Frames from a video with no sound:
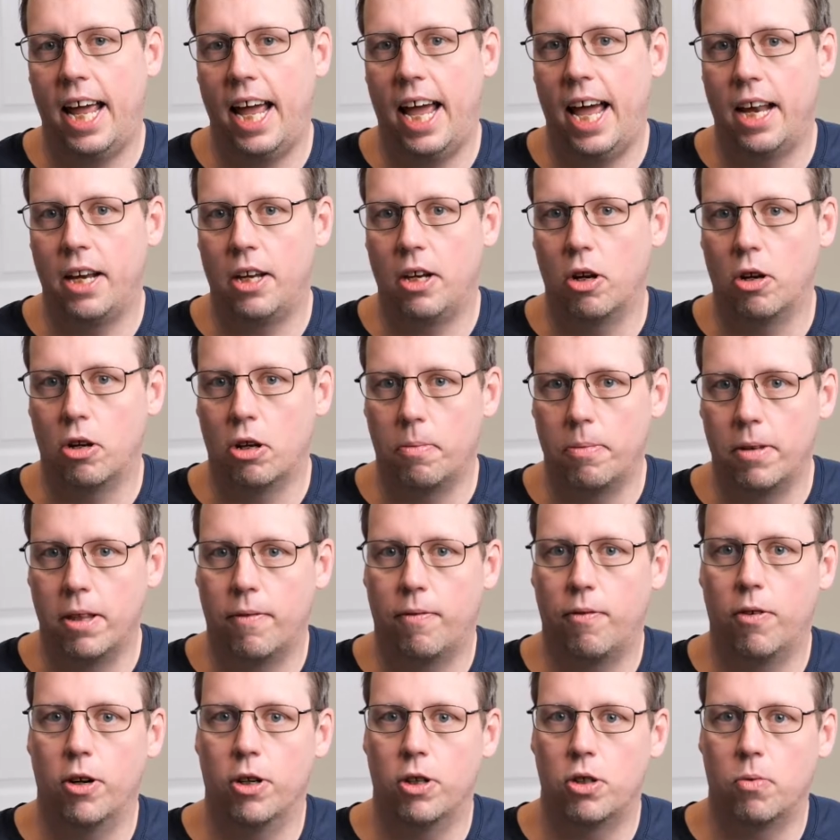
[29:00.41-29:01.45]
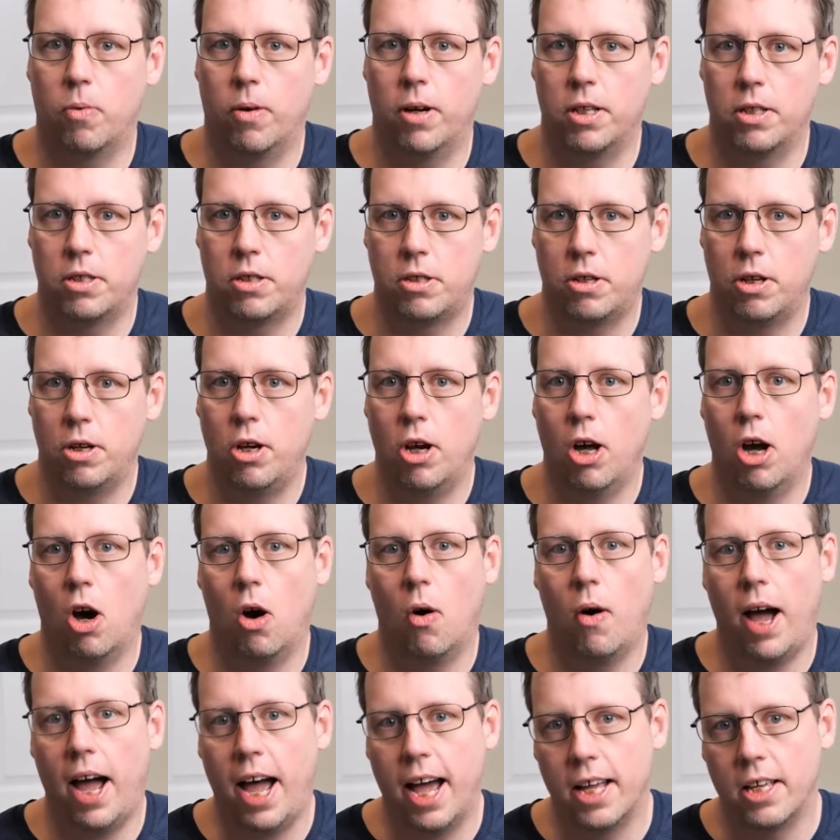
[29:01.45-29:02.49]
and you'll be the first ones to
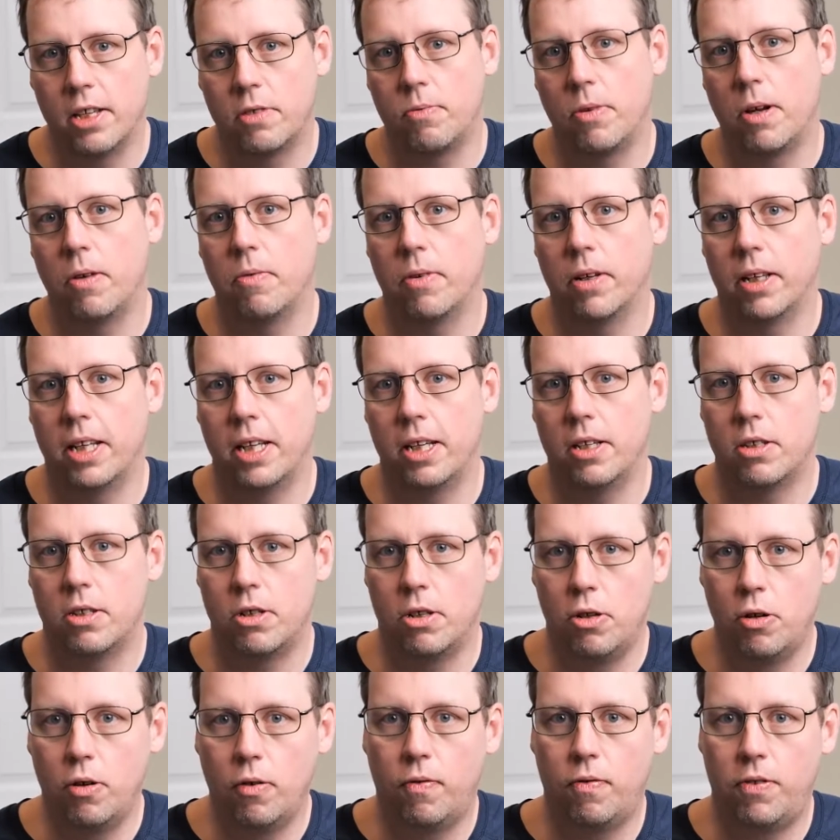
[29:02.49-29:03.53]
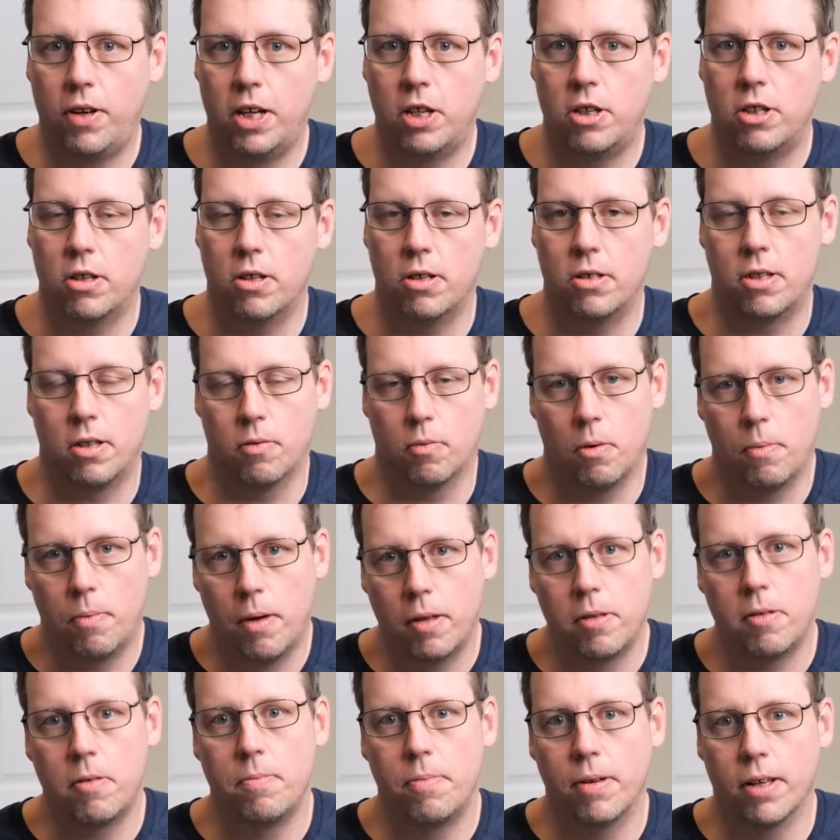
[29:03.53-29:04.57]
know as we release new features that will
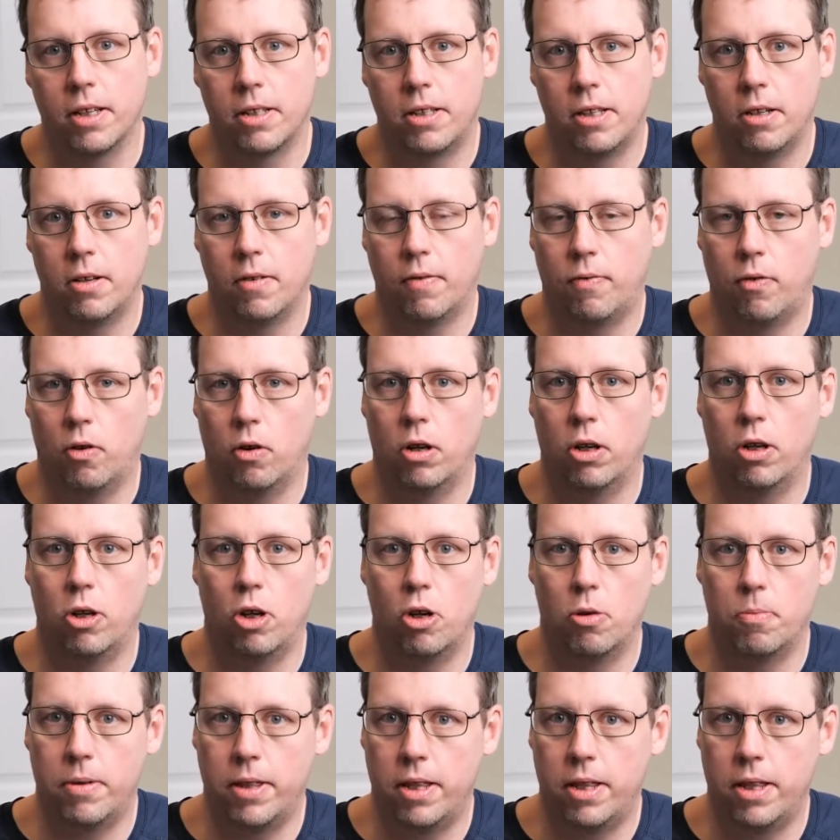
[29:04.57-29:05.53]
probably be built into Photoloo,